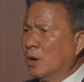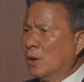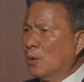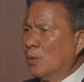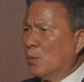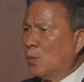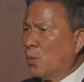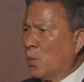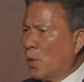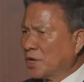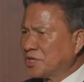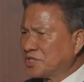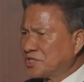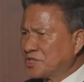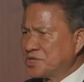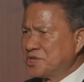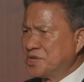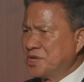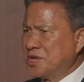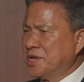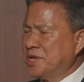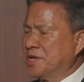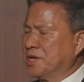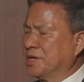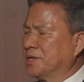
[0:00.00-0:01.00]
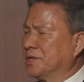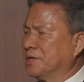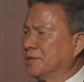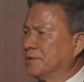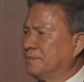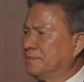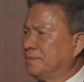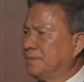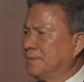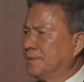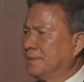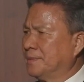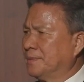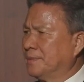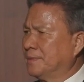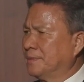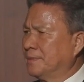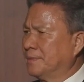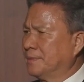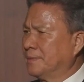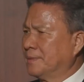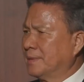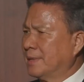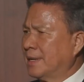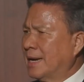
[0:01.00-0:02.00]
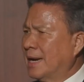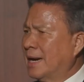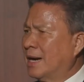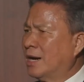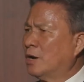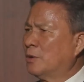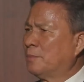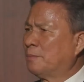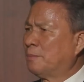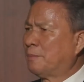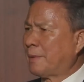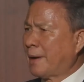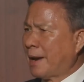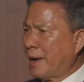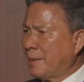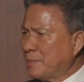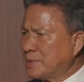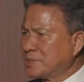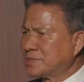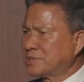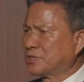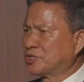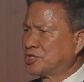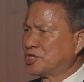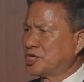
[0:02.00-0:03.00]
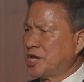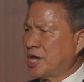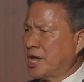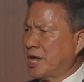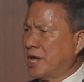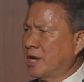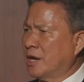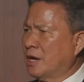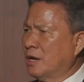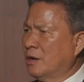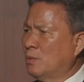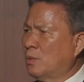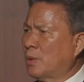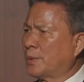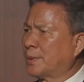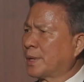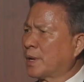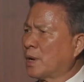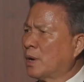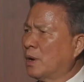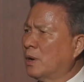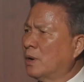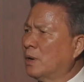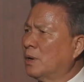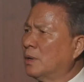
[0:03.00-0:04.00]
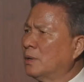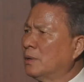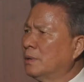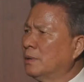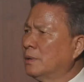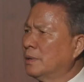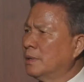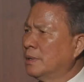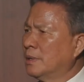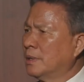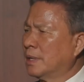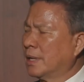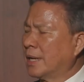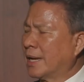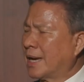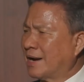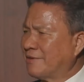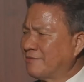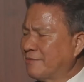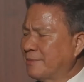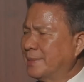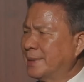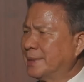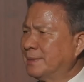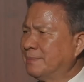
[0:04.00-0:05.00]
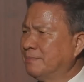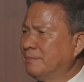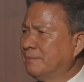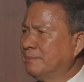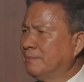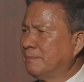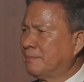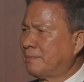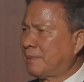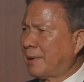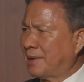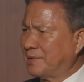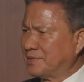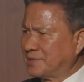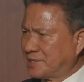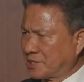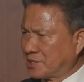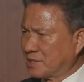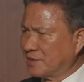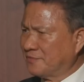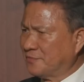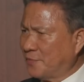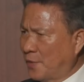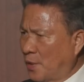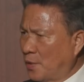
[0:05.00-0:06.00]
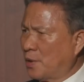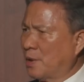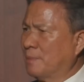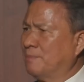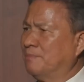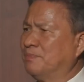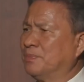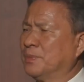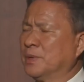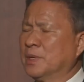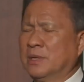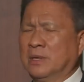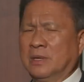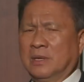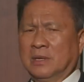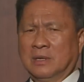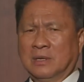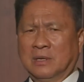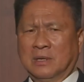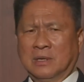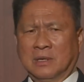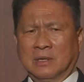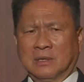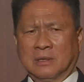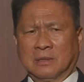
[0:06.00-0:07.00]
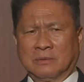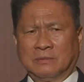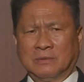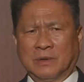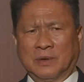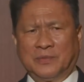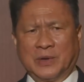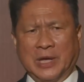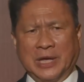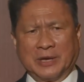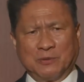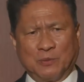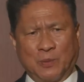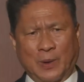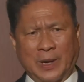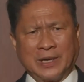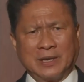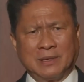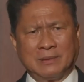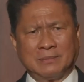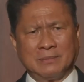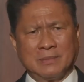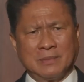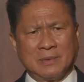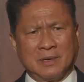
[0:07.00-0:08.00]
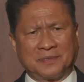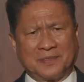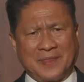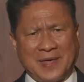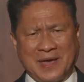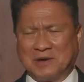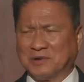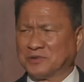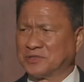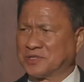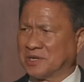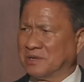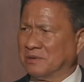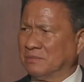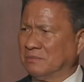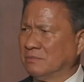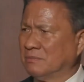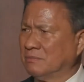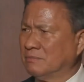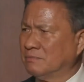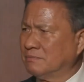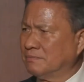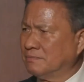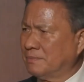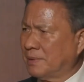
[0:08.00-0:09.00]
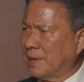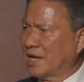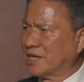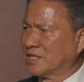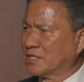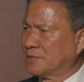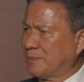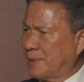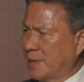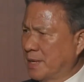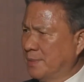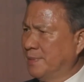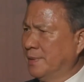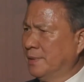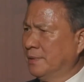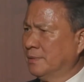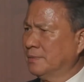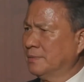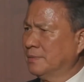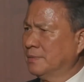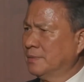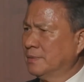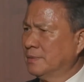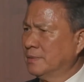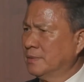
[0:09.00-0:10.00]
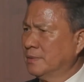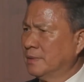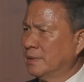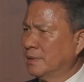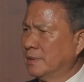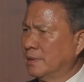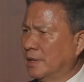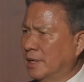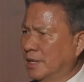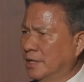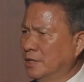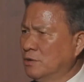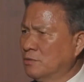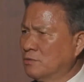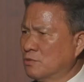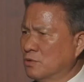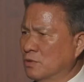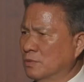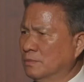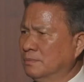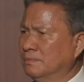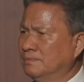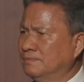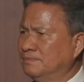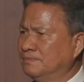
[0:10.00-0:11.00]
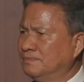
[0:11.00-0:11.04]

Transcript: Once a year, our prime minister chair what we call government private sector forum, where we invite a thousand plus people in the room,